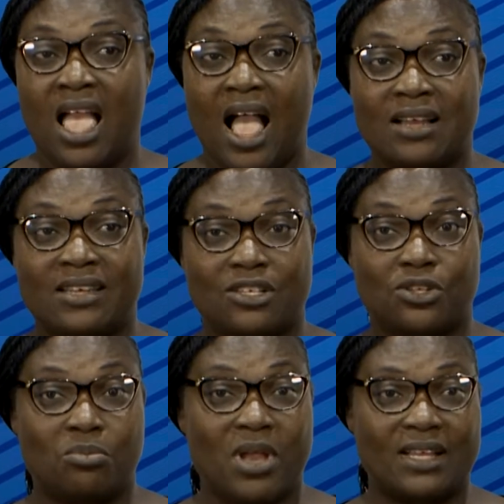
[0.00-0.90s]
And there are
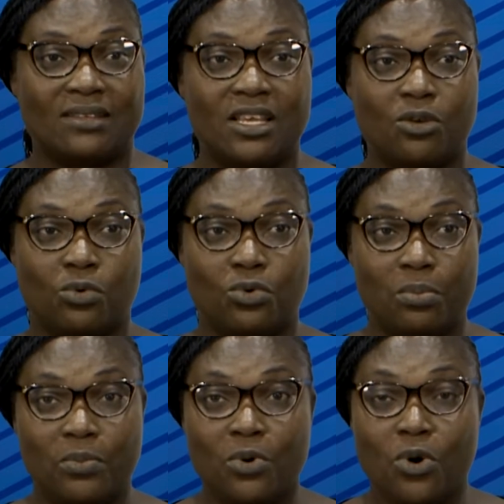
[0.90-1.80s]
some ethnic
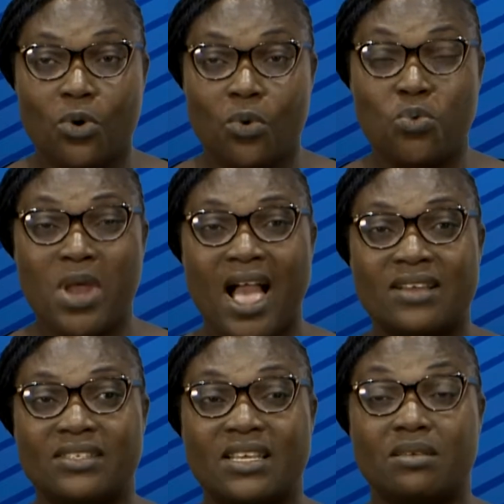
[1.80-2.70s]
groups where
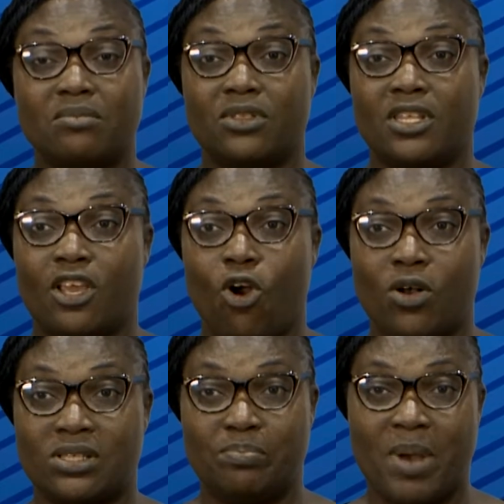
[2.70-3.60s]
the
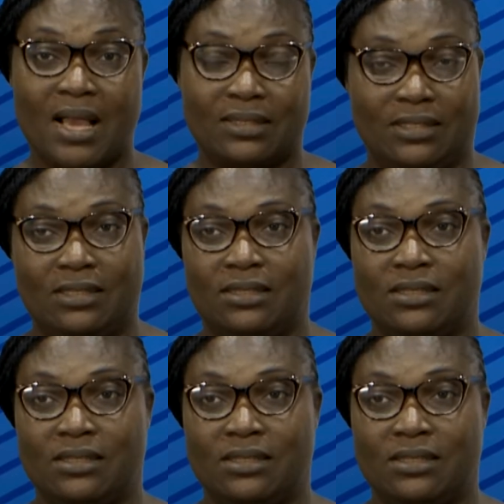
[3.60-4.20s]
husband